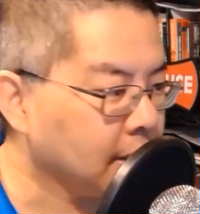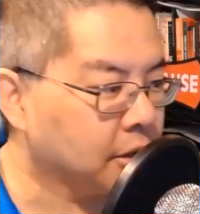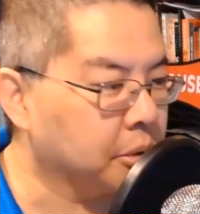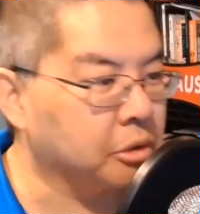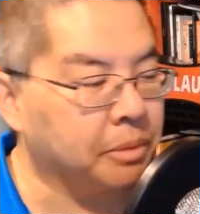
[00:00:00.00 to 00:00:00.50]

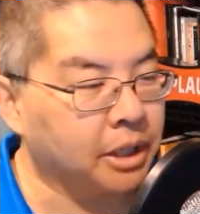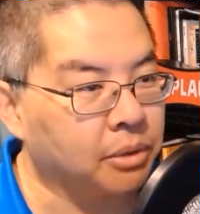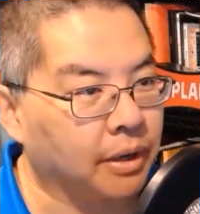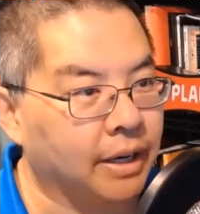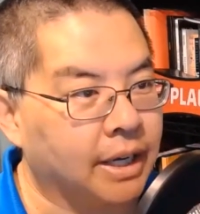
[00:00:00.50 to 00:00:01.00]
Google
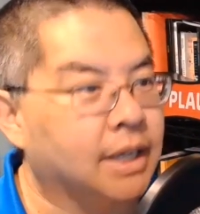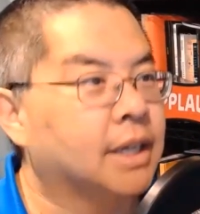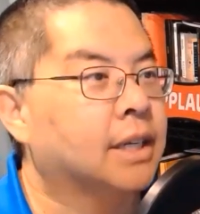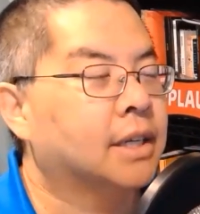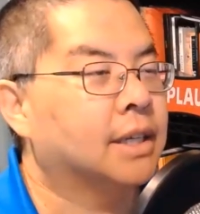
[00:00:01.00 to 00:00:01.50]
BigQuery,
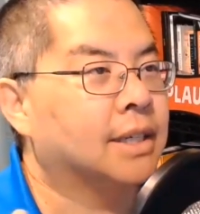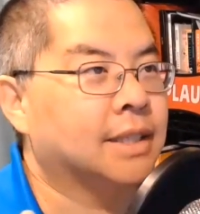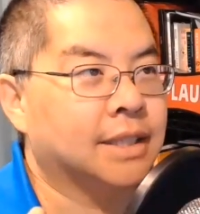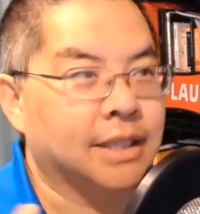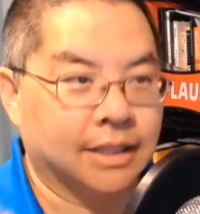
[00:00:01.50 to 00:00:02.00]

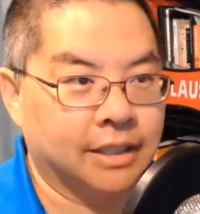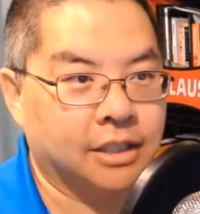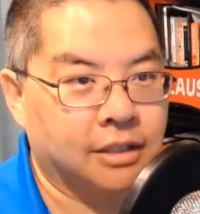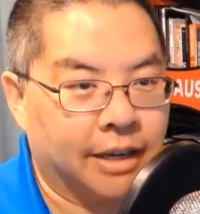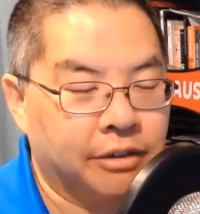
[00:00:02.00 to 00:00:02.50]
it's a
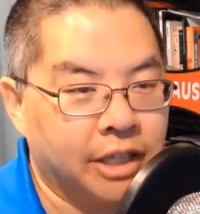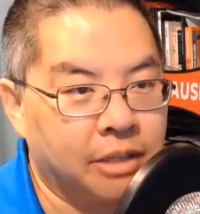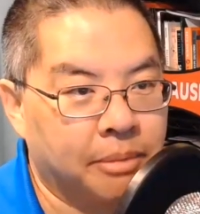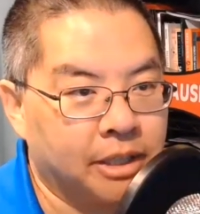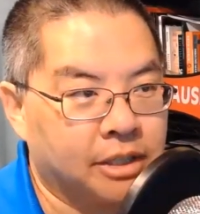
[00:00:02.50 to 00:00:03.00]
cloud
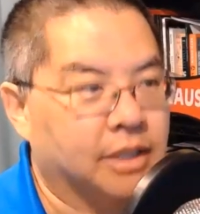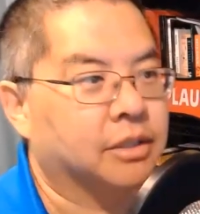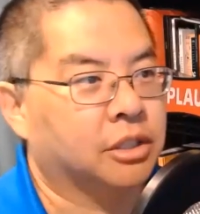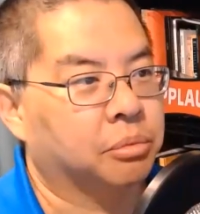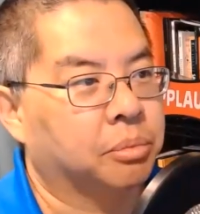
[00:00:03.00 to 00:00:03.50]
database, and
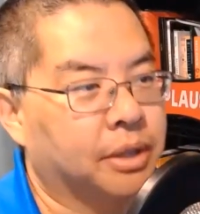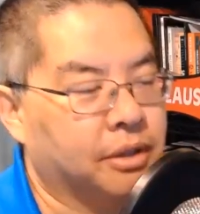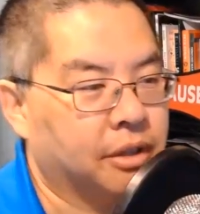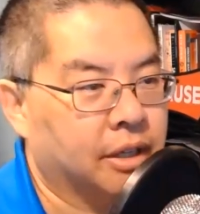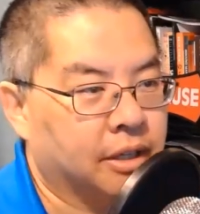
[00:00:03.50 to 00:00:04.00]
so
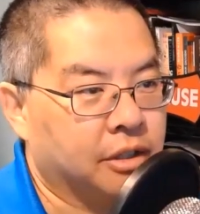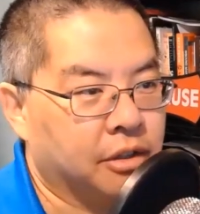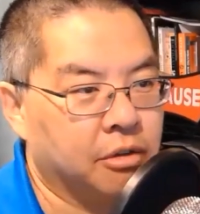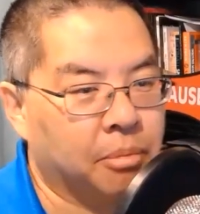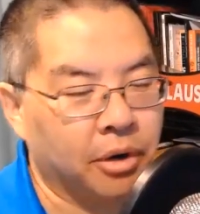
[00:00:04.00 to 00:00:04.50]
with
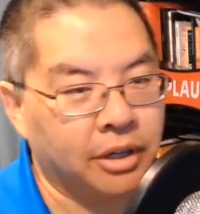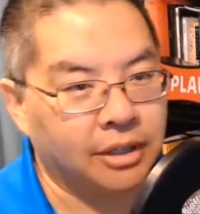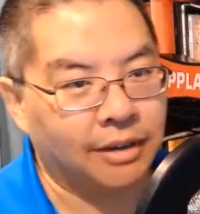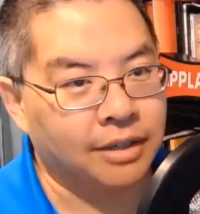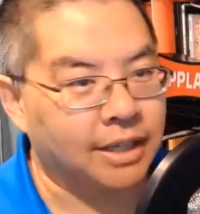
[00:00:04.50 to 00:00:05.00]
third-party
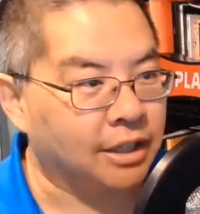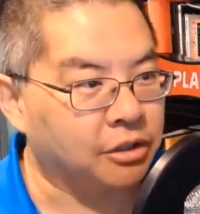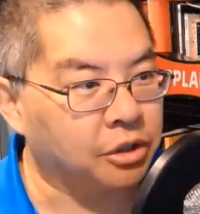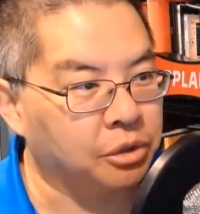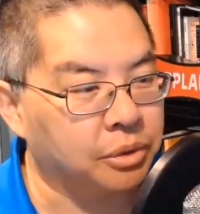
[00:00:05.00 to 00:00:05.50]
cloud
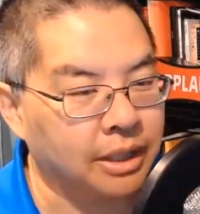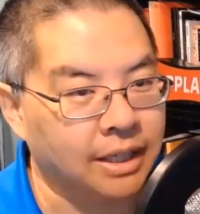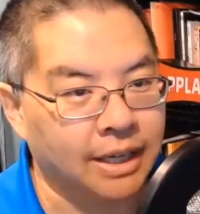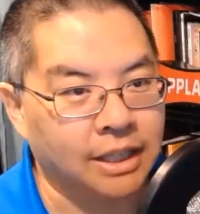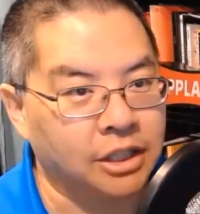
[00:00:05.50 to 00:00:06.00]
connectors, you can
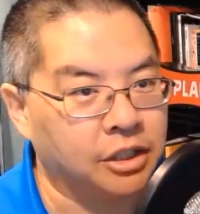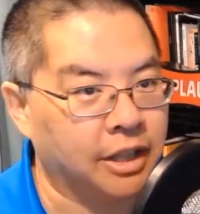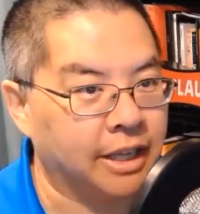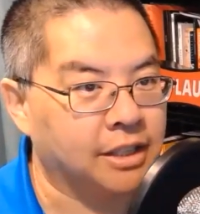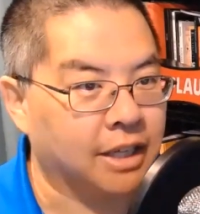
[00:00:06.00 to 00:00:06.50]
connect it to
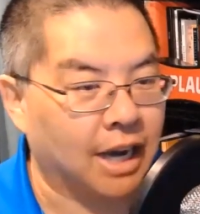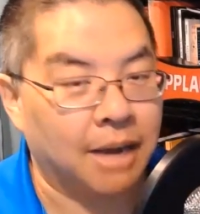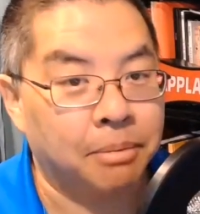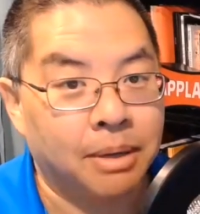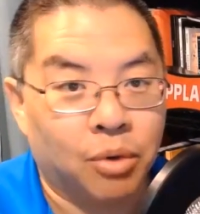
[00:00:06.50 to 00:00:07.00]
things like
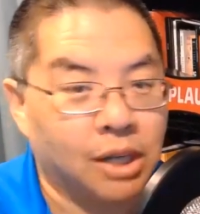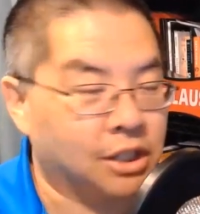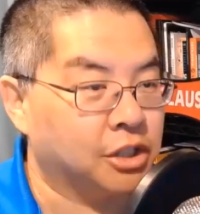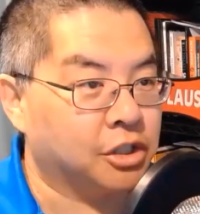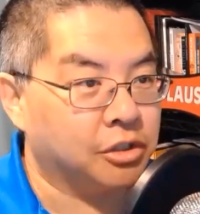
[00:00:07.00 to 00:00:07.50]
IBM
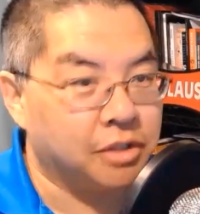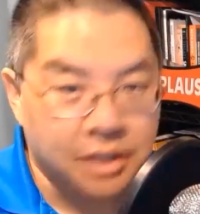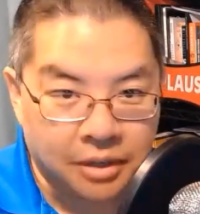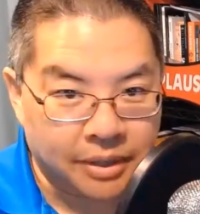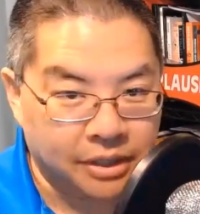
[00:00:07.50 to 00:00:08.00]
Watson
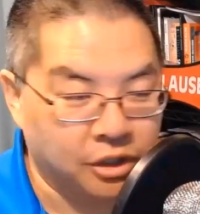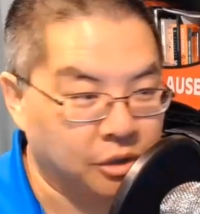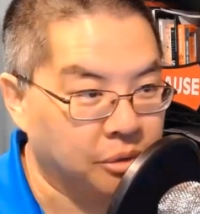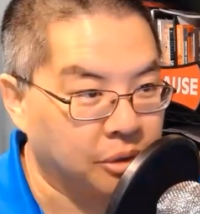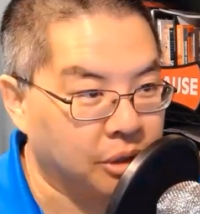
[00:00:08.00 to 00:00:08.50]
Studio and
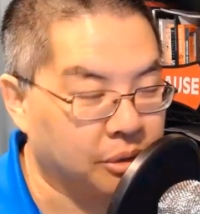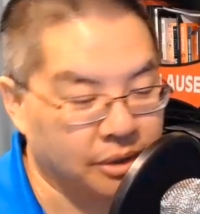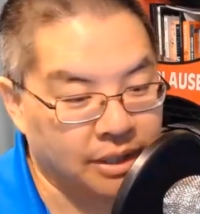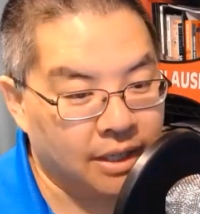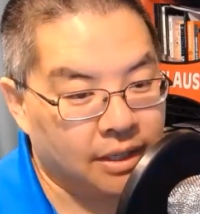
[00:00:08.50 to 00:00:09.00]
do your
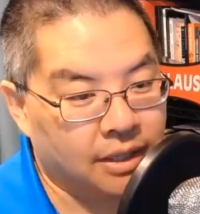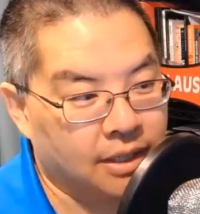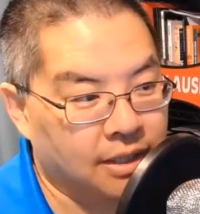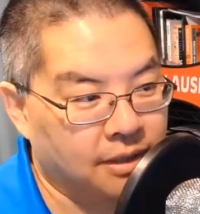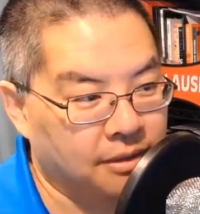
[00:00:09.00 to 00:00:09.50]

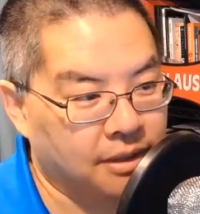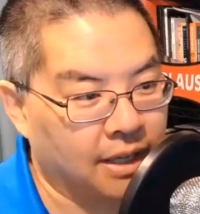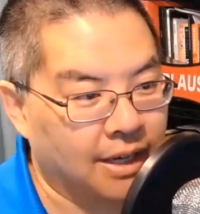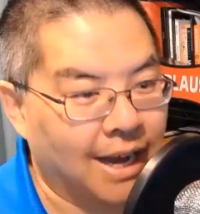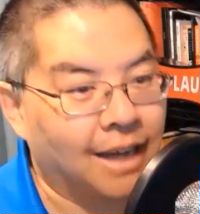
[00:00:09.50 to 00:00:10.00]

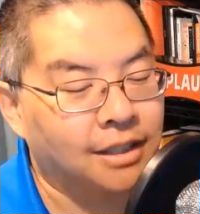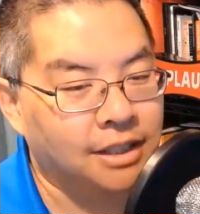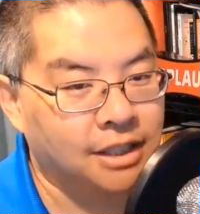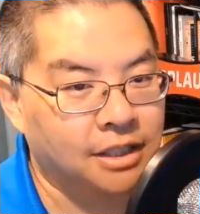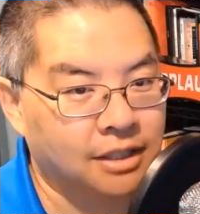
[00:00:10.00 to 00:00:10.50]

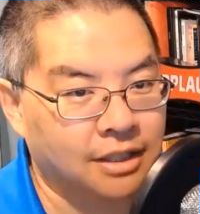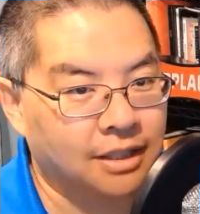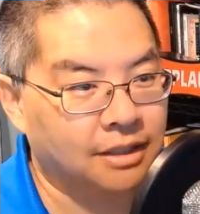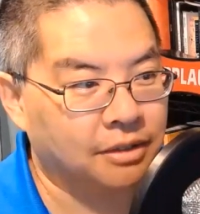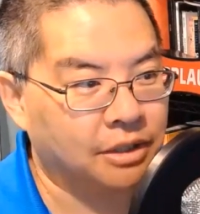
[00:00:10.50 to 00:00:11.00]
analysis
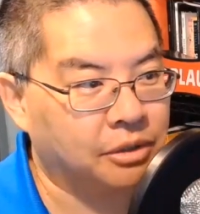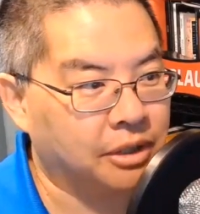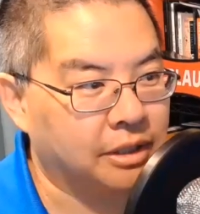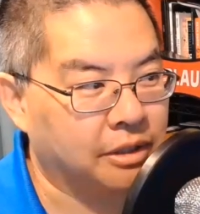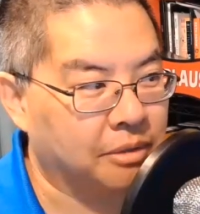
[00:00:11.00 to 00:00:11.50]

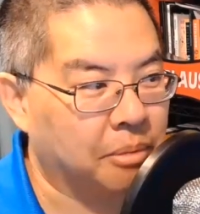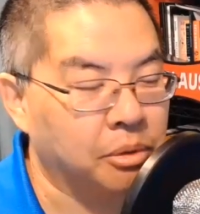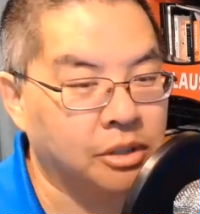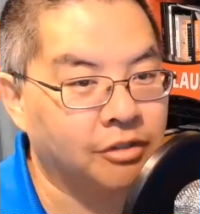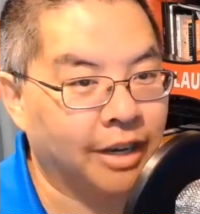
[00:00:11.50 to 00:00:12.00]
using the
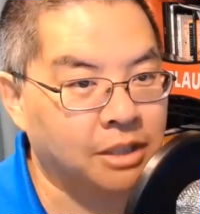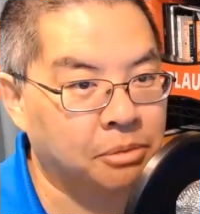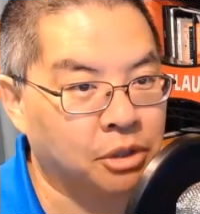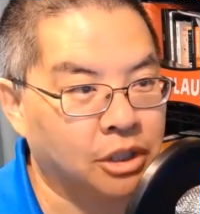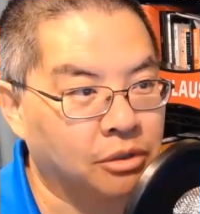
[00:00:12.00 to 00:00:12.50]
most advanced
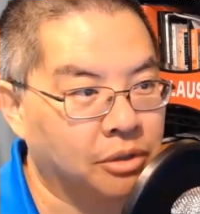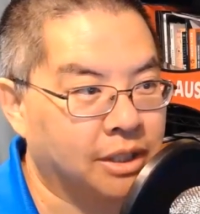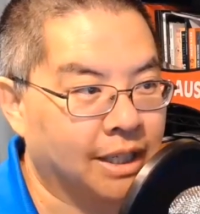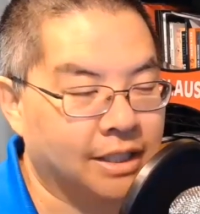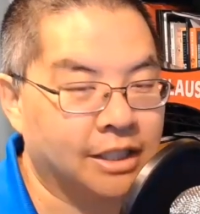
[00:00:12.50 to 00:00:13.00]
machine learning
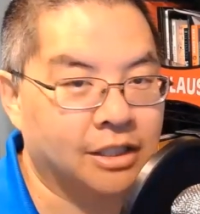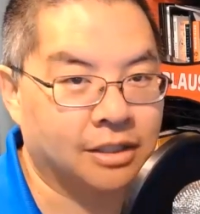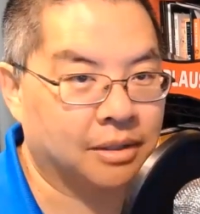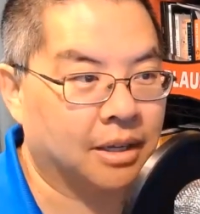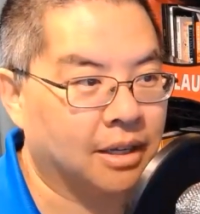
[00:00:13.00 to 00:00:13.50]
techniques
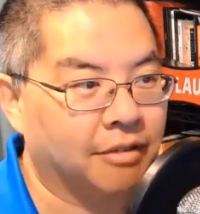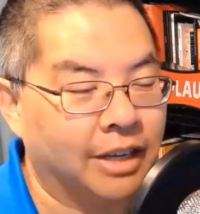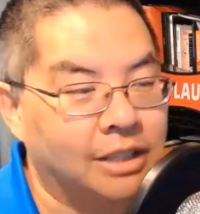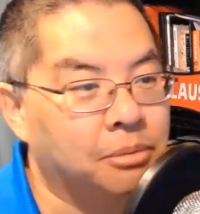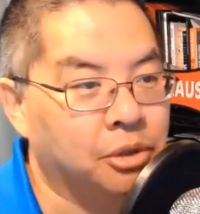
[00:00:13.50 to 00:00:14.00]

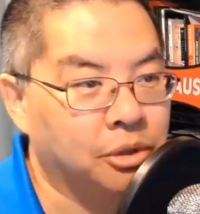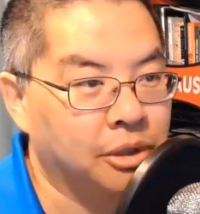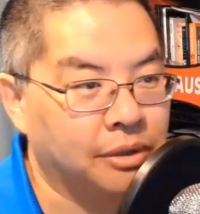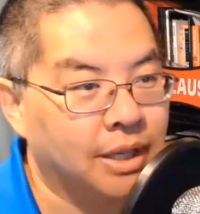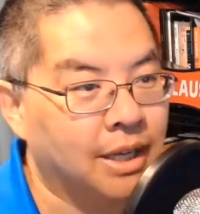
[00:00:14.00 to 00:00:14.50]
available to you